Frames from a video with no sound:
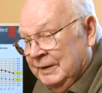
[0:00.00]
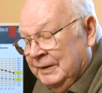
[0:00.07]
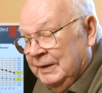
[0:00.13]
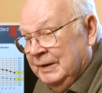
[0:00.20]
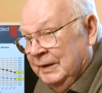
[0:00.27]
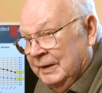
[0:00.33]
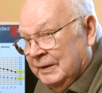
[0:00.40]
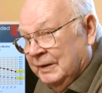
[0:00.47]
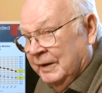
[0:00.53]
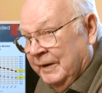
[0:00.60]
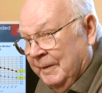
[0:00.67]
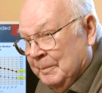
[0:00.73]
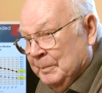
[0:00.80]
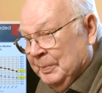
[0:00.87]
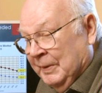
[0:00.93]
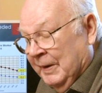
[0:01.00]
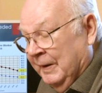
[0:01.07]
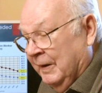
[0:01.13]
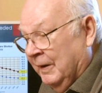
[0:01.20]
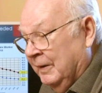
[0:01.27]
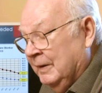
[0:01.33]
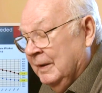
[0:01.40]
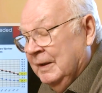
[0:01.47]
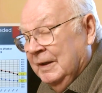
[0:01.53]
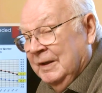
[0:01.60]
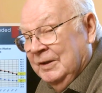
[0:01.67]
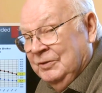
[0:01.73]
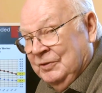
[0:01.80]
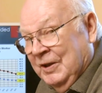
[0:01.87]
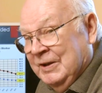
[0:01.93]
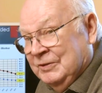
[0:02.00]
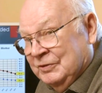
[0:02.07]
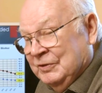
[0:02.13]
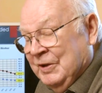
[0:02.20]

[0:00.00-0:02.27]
in the Inland Empire takes